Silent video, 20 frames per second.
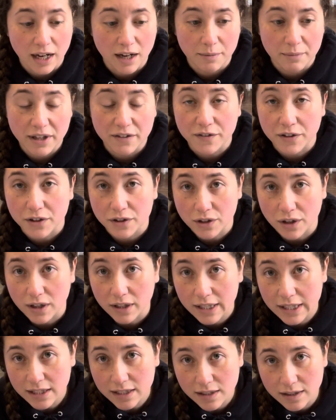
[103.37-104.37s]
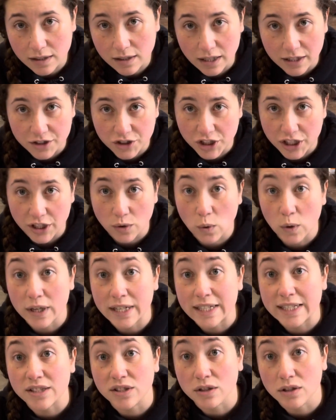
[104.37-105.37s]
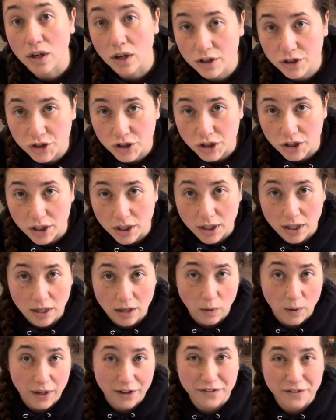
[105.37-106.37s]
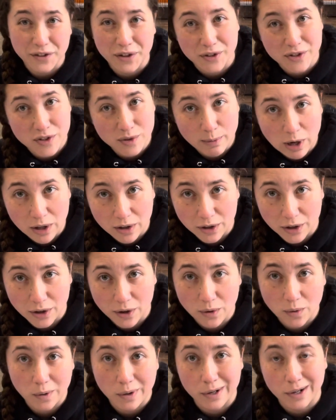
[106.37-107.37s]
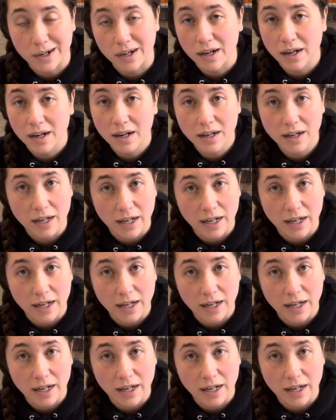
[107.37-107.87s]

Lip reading: if your dog is lunging or is larger, or if you're smaller or